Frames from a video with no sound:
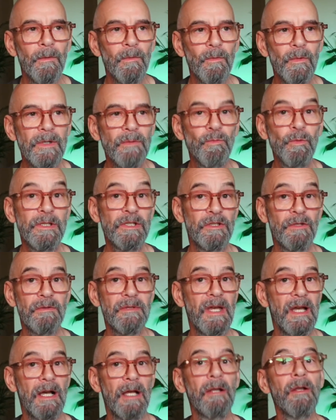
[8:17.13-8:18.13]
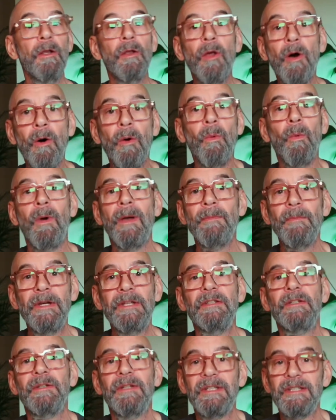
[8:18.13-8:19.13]
We do that a lot when
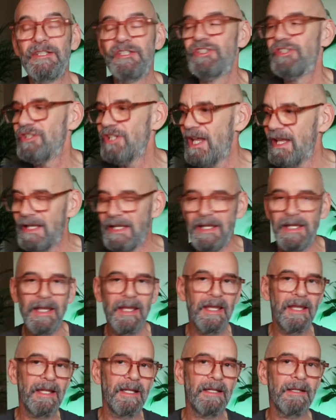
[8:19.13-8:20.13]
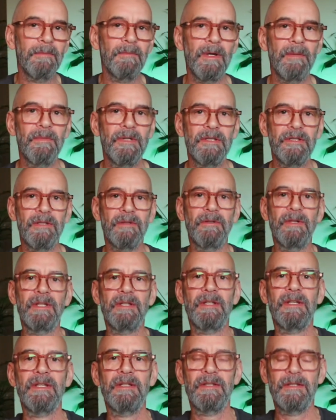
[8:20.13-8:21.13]
we're doing the shaking and when we're
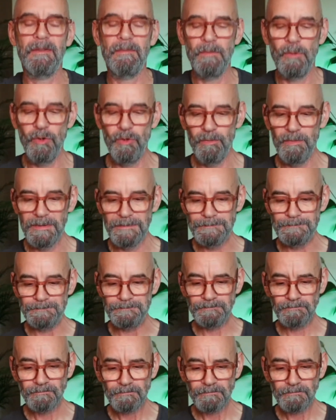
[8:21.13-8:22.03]
doing the movement.